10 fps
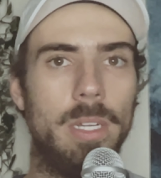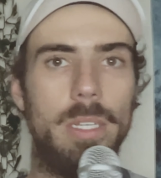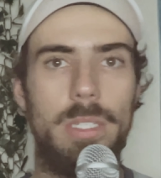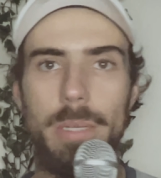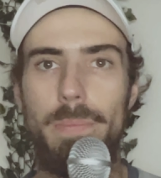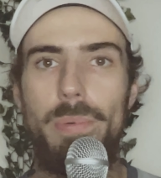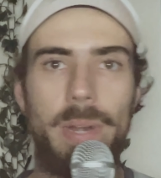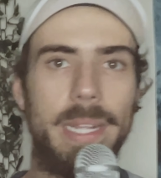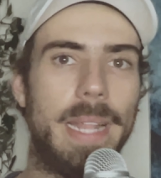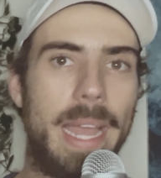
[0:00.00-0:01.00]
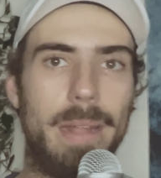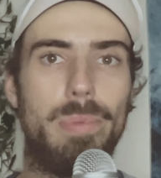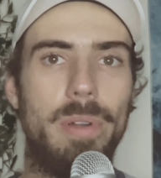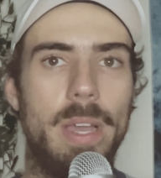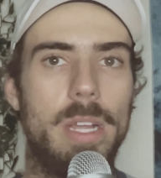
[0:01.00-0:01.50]
to bring that
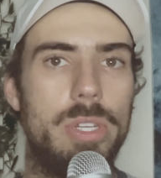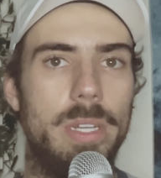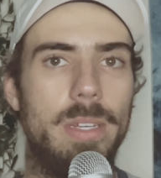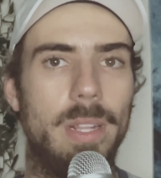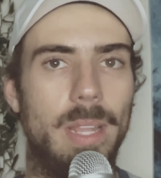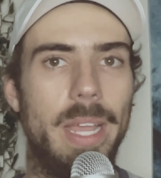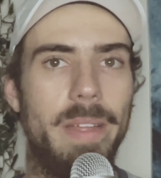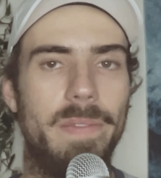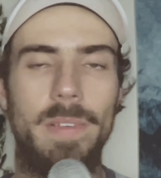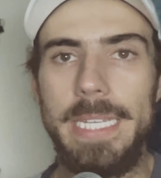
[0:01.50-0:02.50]
production to life.